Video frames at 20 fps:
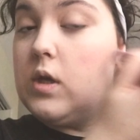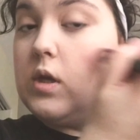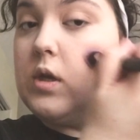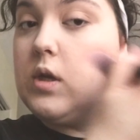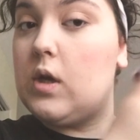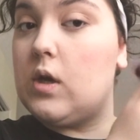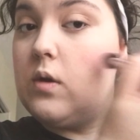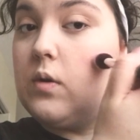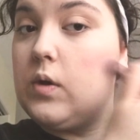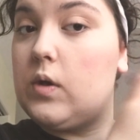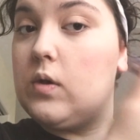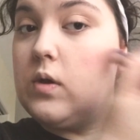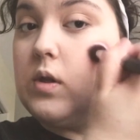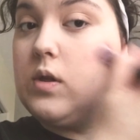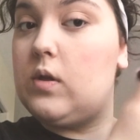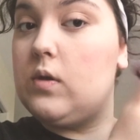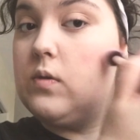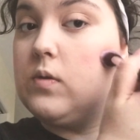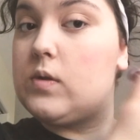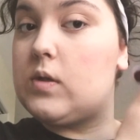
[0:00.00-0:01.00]
You know, you
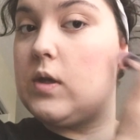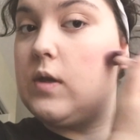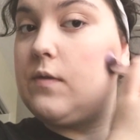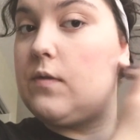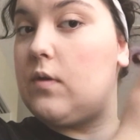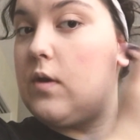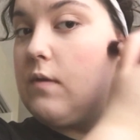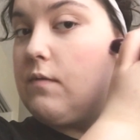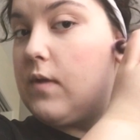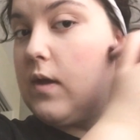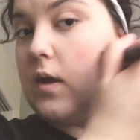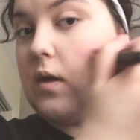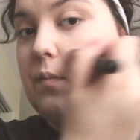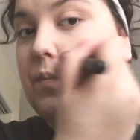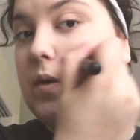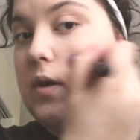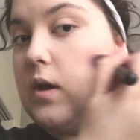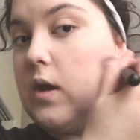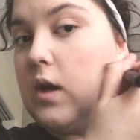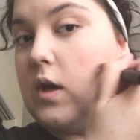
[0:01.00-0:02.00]
could use, if you have like a
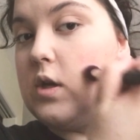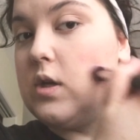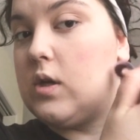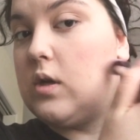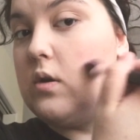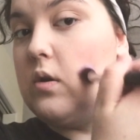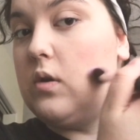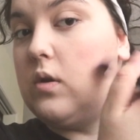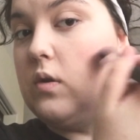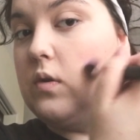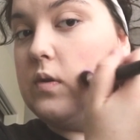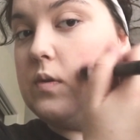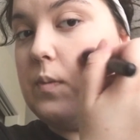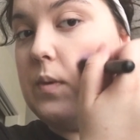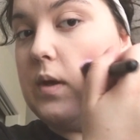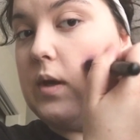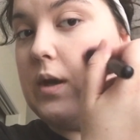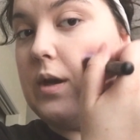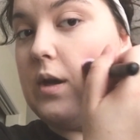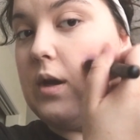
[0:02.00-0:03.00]
pink eyeshadow, you can use a
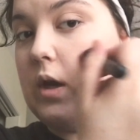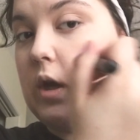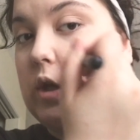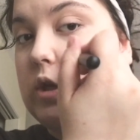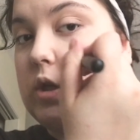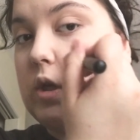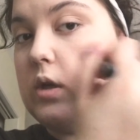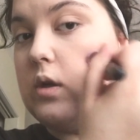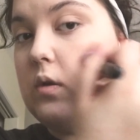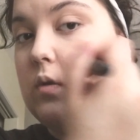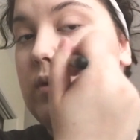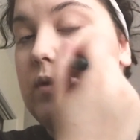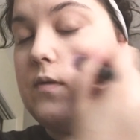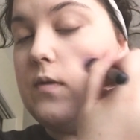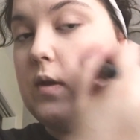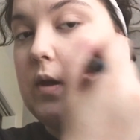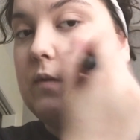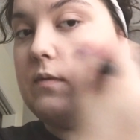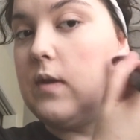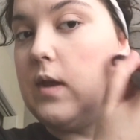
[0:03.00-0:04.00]
pink eyeshadow.
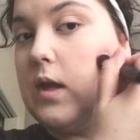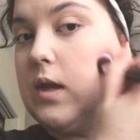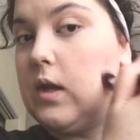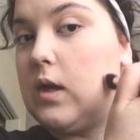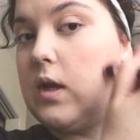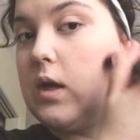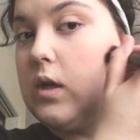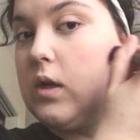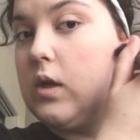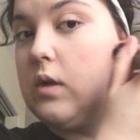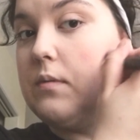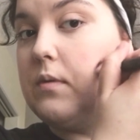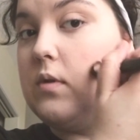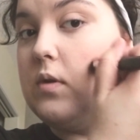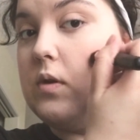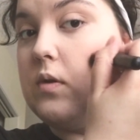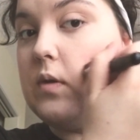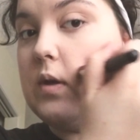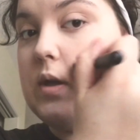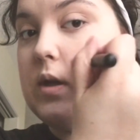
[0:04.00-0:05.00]
If you have any kind of, you
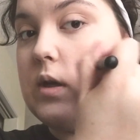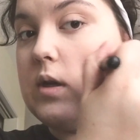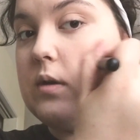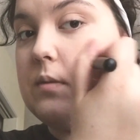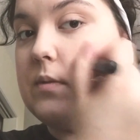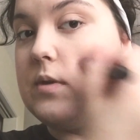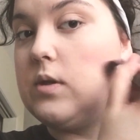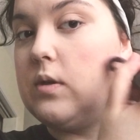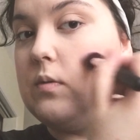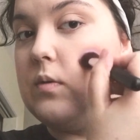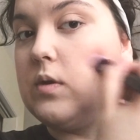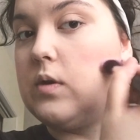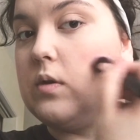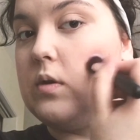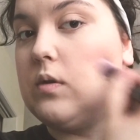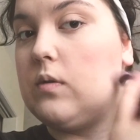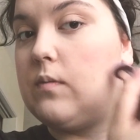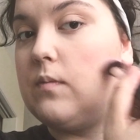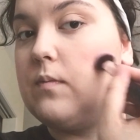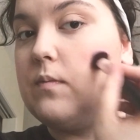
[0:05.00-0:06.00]
can do any kind of blush you want to
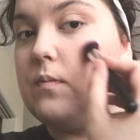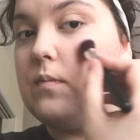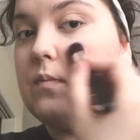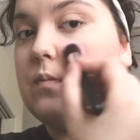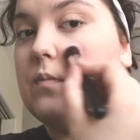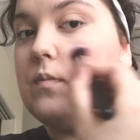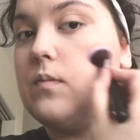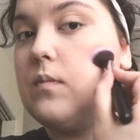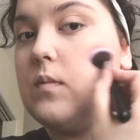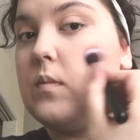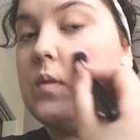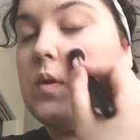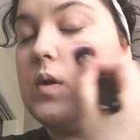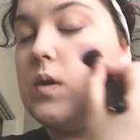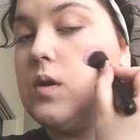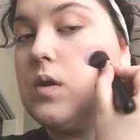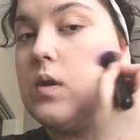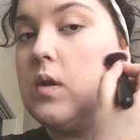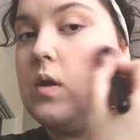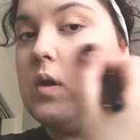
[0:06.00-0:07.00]
do.
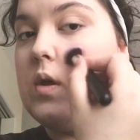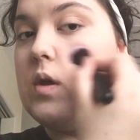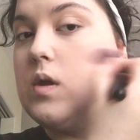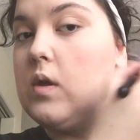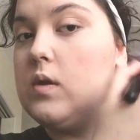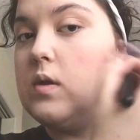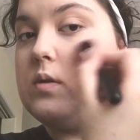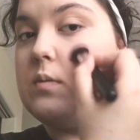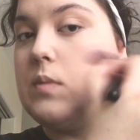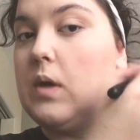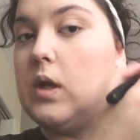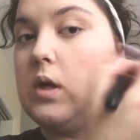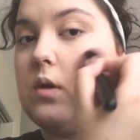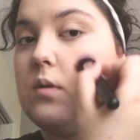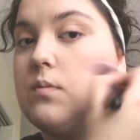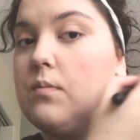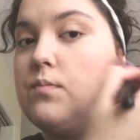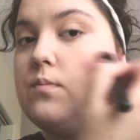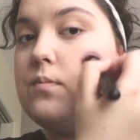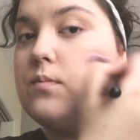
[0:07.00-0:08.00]
Doesn't
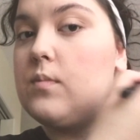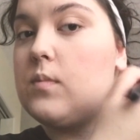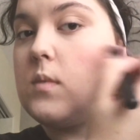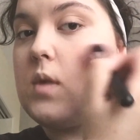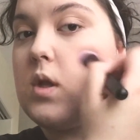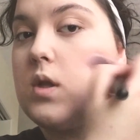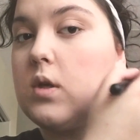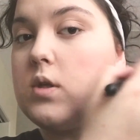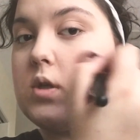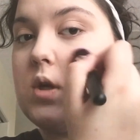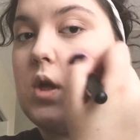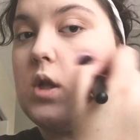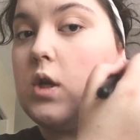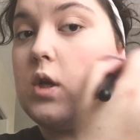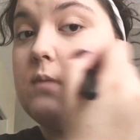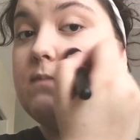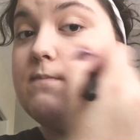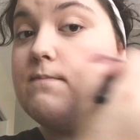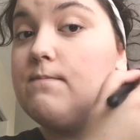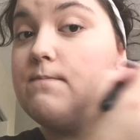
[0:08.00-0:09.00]
matter. Color's
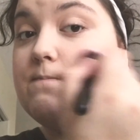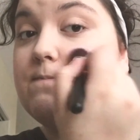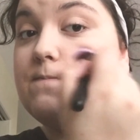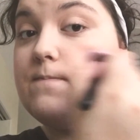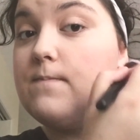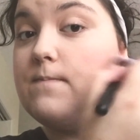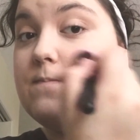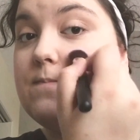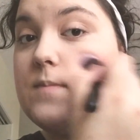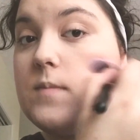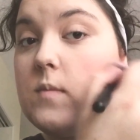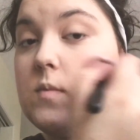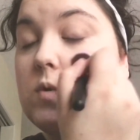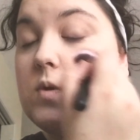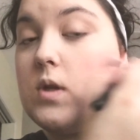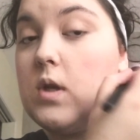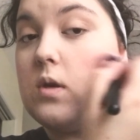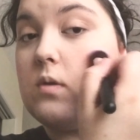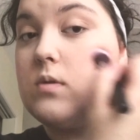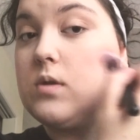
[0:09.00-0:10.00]
color. That's
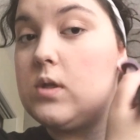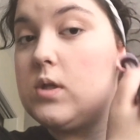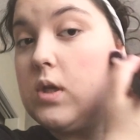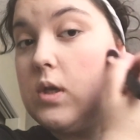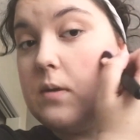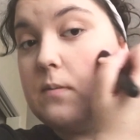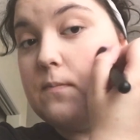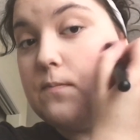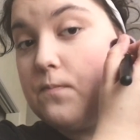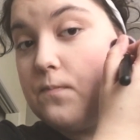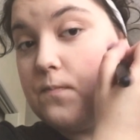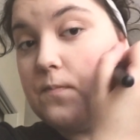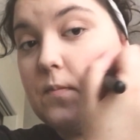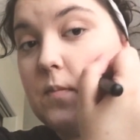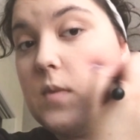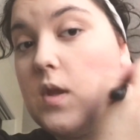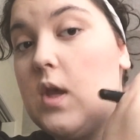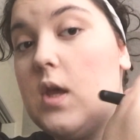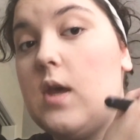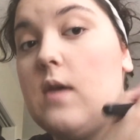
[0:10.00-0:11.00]
what I always say.
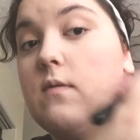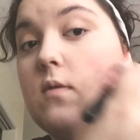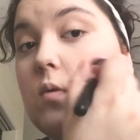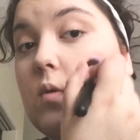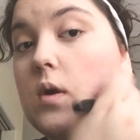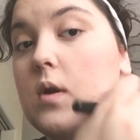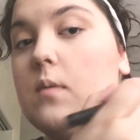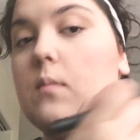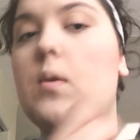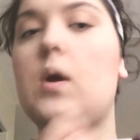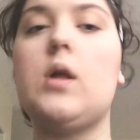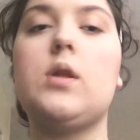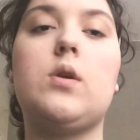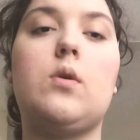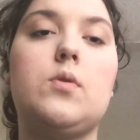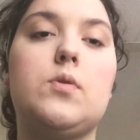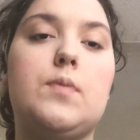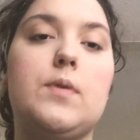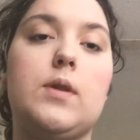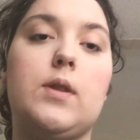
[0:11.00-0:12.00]
If you want, well,
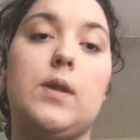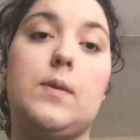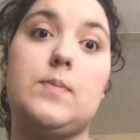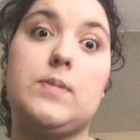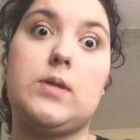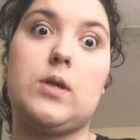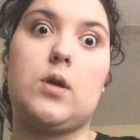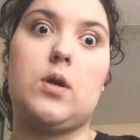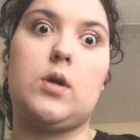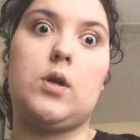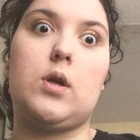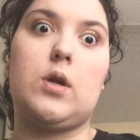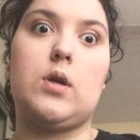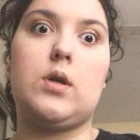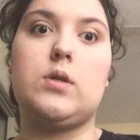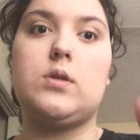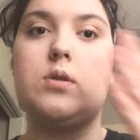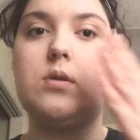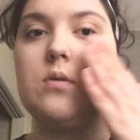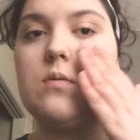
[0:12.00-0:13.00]
don't put lipstick on your
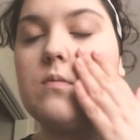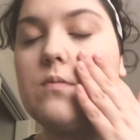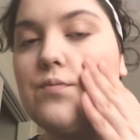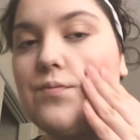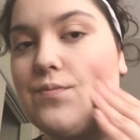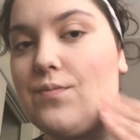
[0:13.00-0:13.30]
eyes though.